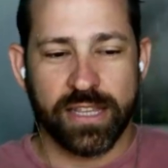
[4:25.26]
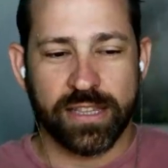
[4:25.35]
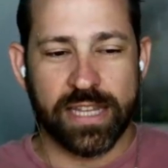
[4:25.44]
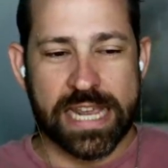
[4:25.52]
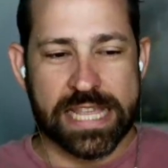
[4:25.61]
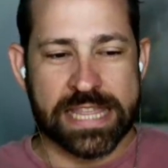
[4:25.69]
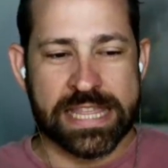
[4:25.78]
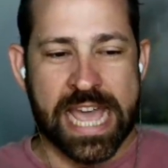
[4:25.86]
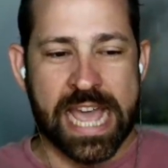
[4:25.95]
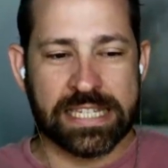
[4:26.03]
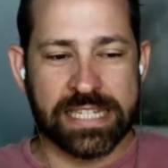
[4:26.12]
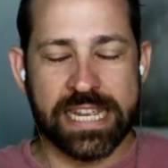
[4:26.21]
Like
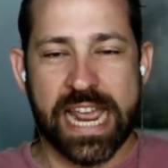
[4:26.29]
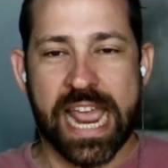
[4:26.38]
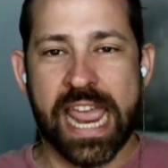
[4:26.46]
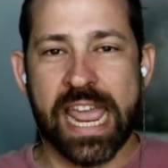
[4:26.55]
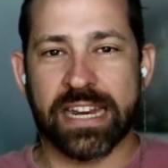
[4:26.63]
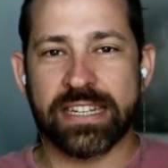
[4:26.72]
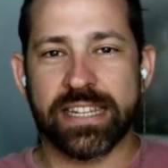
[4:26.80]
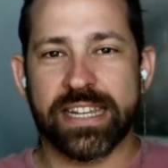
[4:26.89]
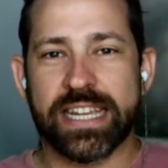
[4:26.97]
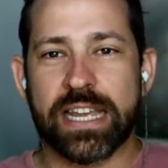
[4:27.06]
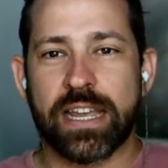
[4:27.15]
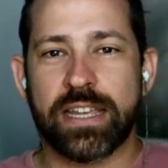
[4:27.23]
that's it. And
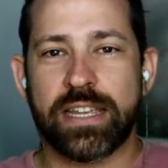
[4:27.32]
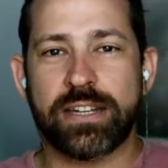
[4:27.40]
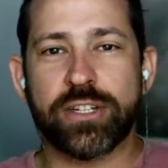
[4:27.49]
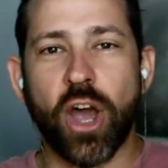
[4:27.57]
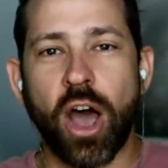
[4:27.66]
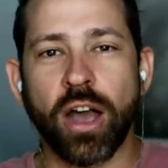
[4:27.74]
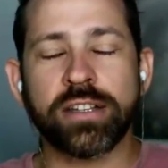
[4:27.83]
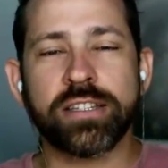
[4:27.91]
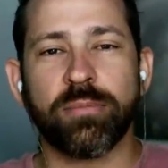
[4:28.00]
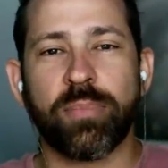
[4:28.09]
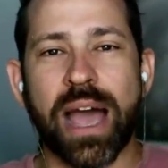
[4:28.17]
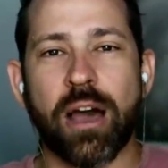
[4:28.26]
he talks
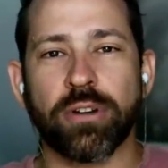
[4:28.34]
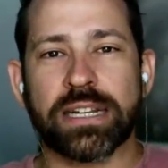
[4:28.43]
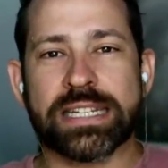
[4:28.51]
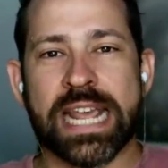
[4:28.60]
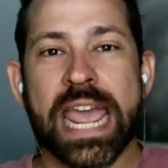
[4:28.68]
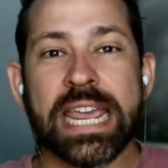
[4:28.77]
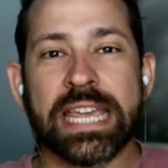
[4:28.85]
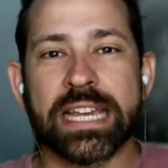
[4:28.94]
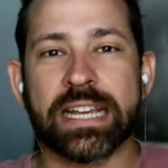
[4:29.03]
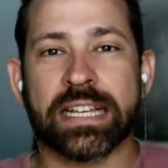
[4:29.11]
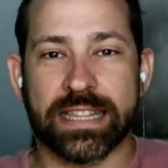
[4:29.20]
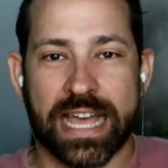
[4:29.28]
about
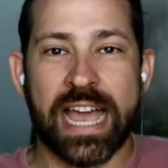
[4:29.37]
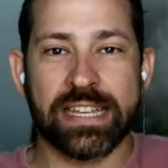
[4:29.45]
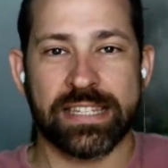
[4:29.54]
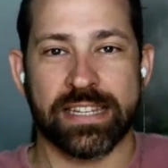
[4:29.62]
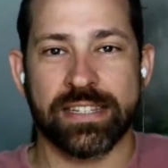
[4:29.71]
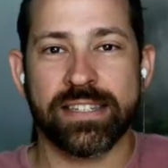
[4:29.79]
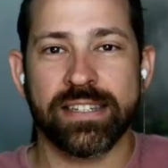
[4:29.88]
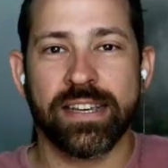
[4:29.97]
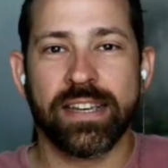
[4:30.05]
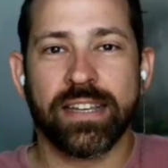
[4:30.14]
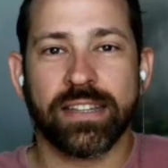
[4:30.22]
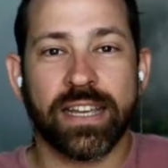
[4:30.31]
taking classes
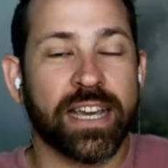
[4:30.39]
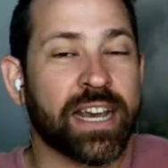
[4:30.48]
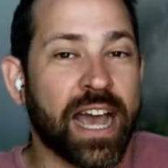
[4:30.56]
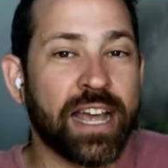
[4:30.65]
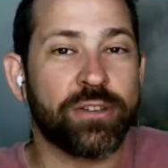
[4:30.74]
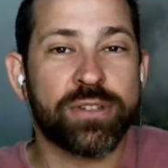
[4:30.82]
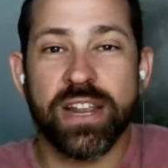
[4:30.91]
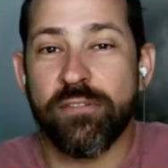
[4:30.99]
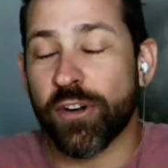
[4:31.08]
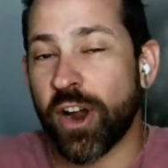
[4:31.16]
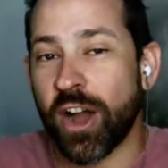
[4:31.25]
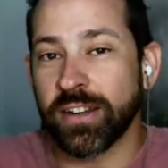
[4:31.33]
like a guy who's
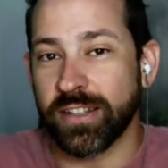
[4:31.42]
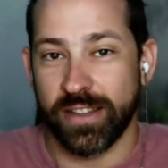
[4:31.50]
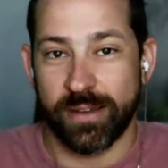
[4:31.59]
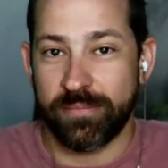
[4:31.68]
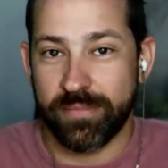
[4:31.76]
never gone to them.